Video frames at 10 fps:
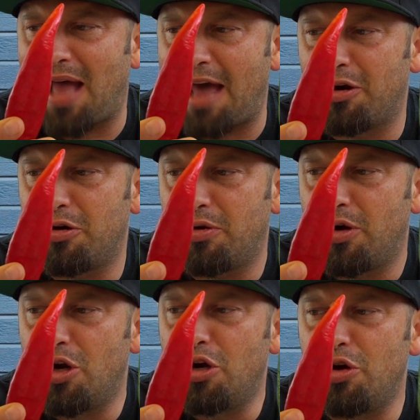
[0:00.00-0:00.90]
Lytle,
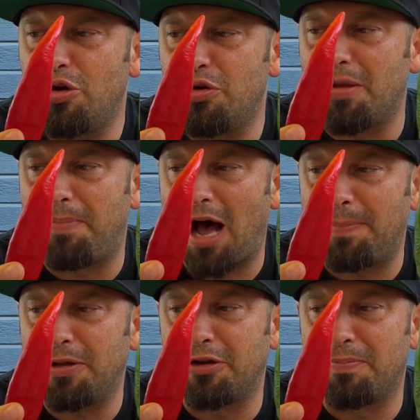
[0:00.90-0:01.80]
who the
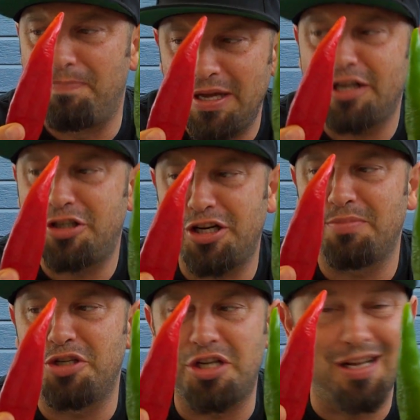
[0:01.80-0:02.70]
popular Big
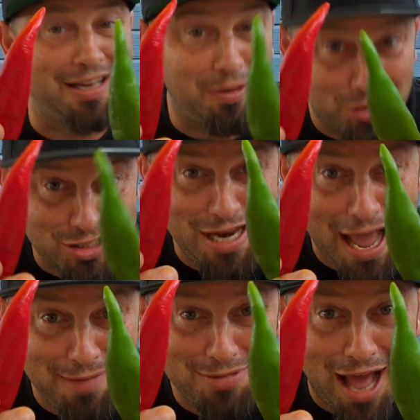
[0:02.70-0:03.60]
Jim chili was
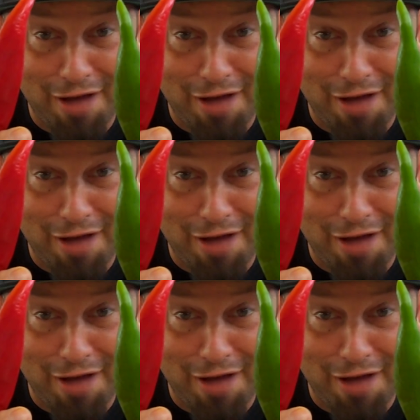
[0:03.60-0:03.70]
named